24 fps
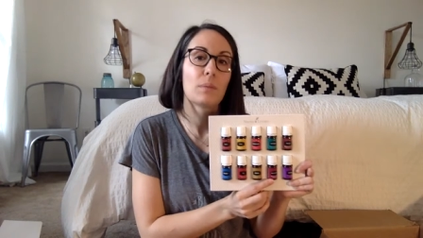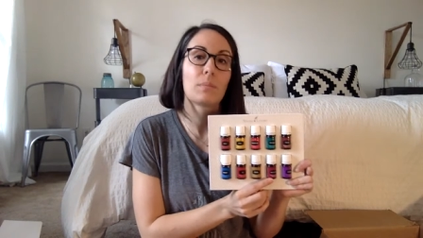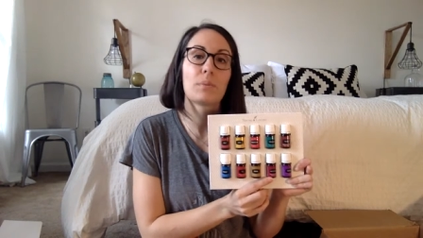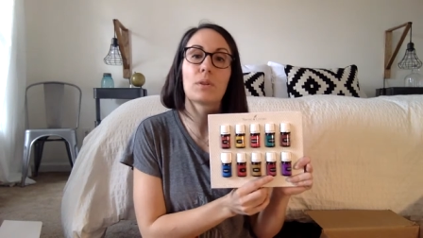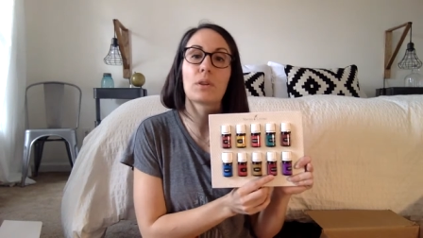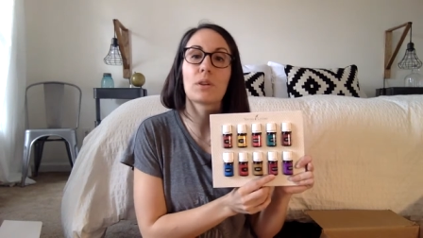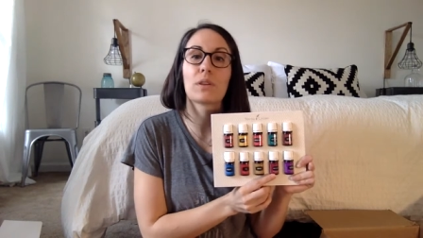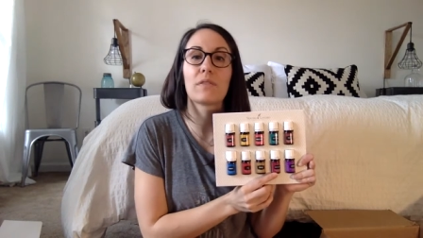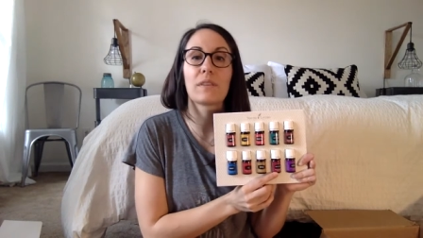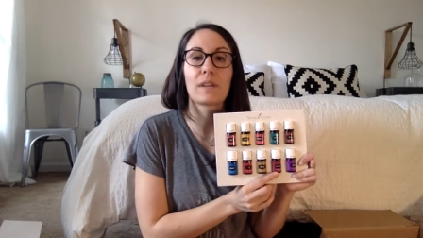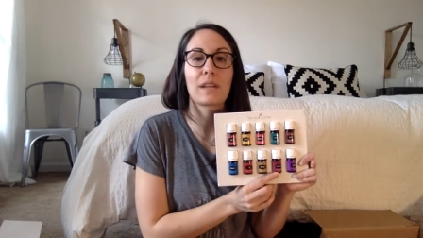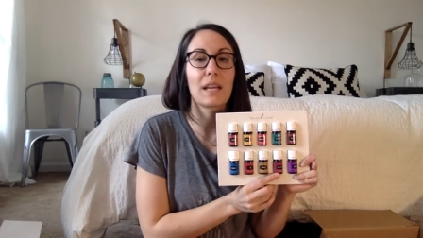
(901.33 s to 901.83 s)

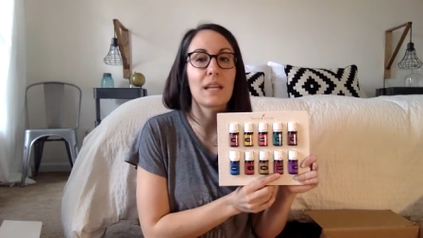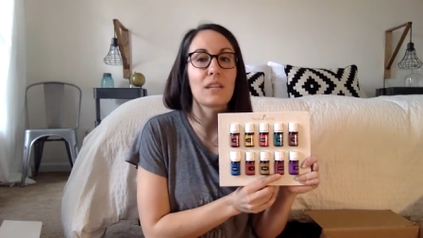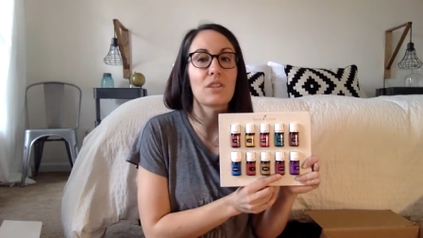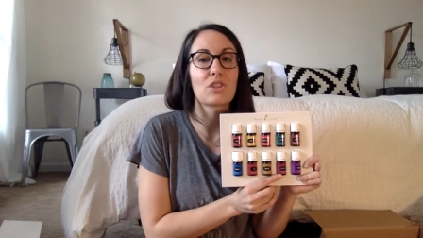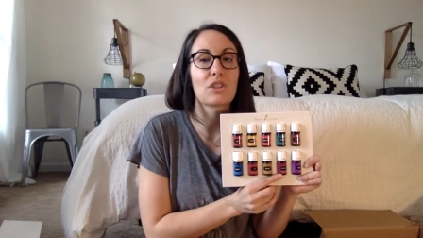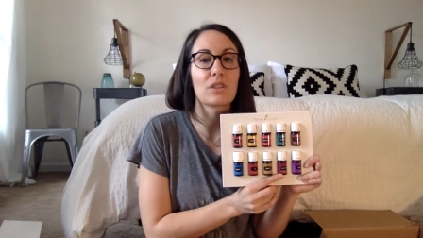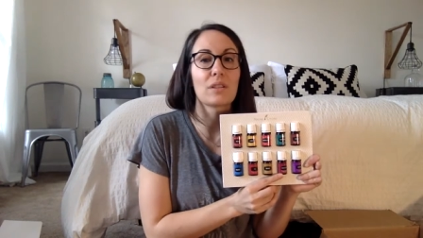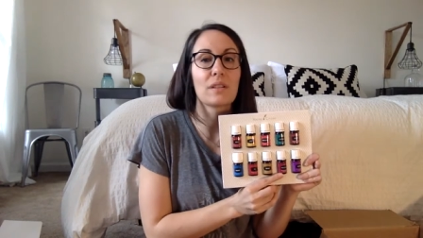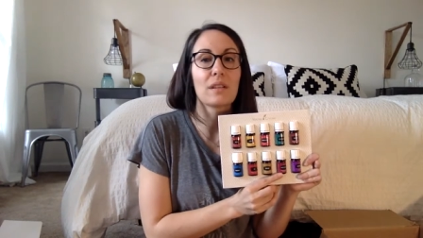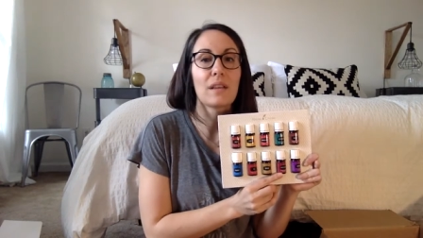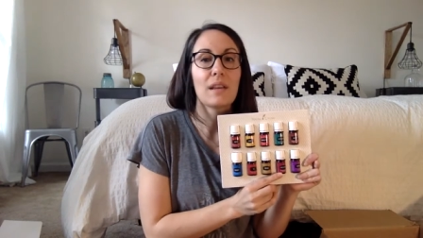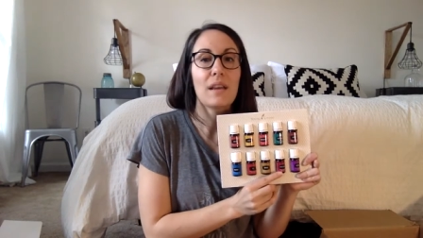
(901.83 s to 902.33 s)

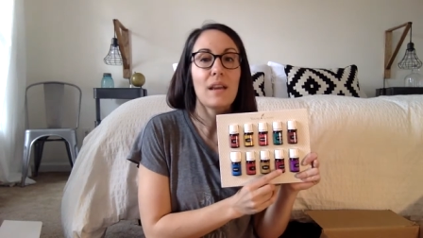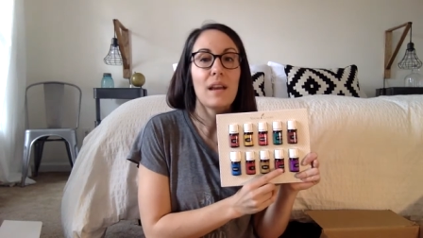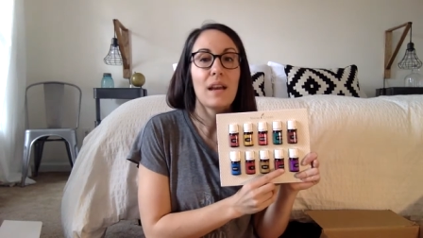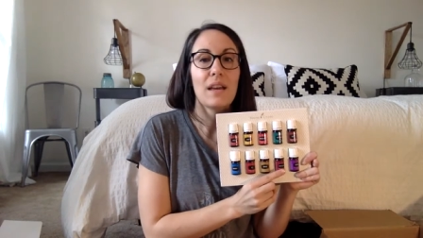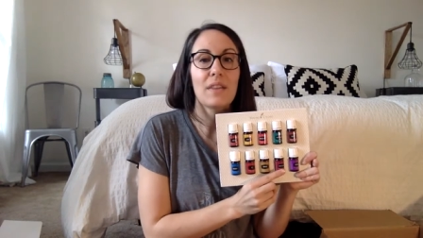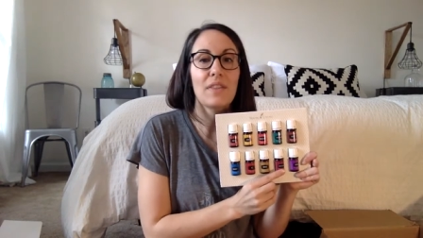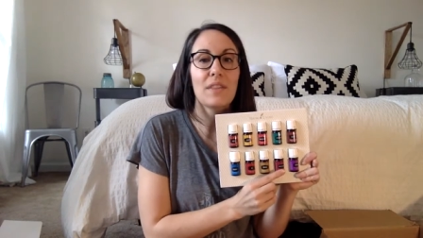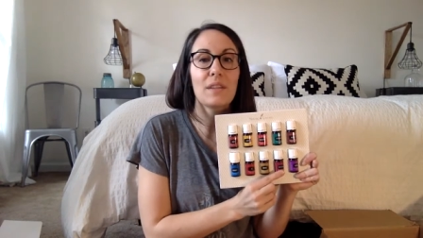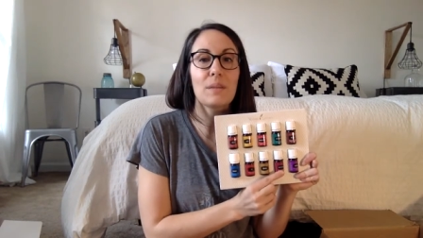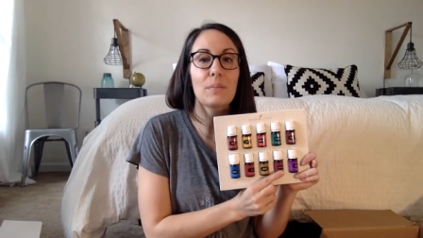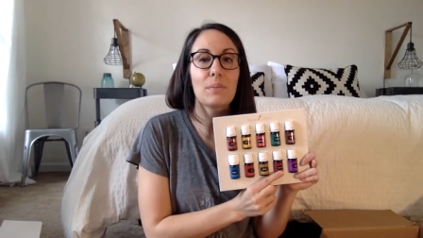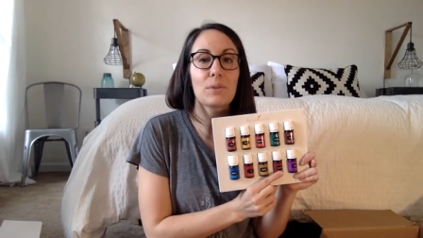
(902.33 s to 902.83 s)
Purification. I
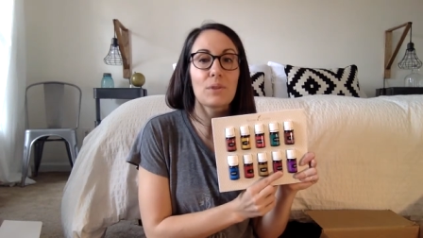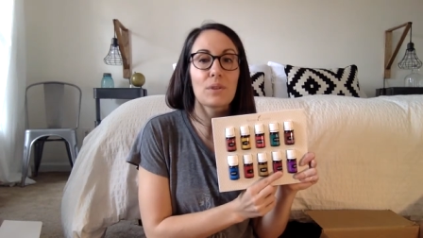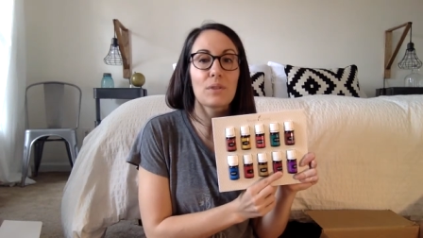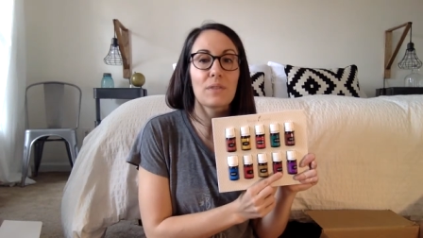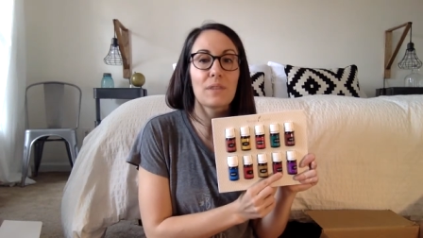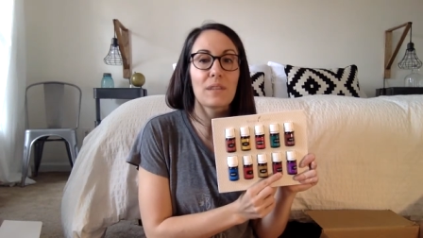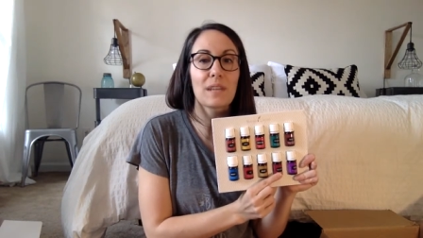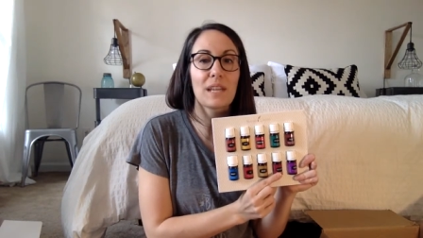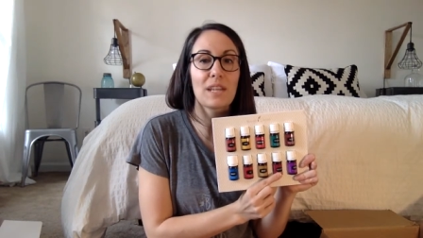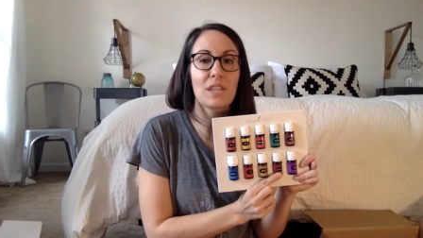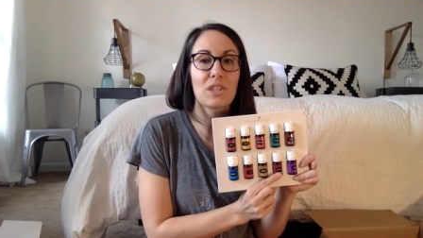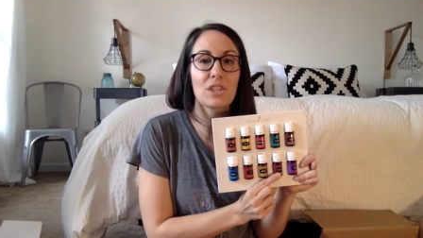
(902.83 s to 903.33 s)
think
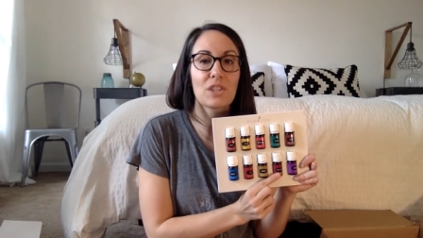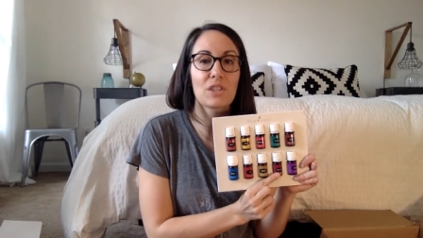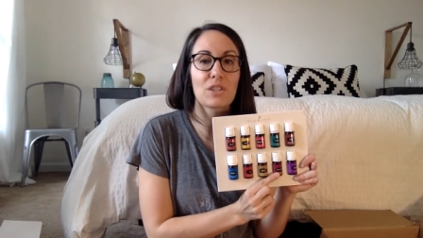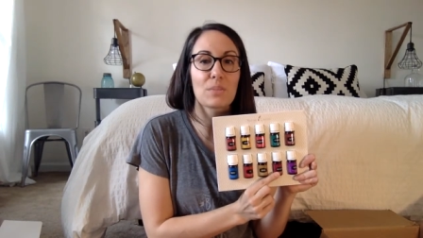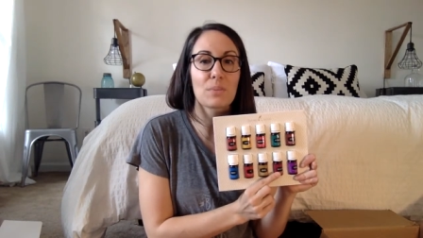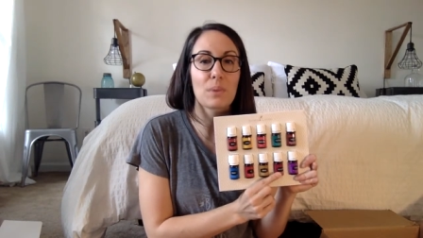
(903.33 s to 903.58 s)
purification is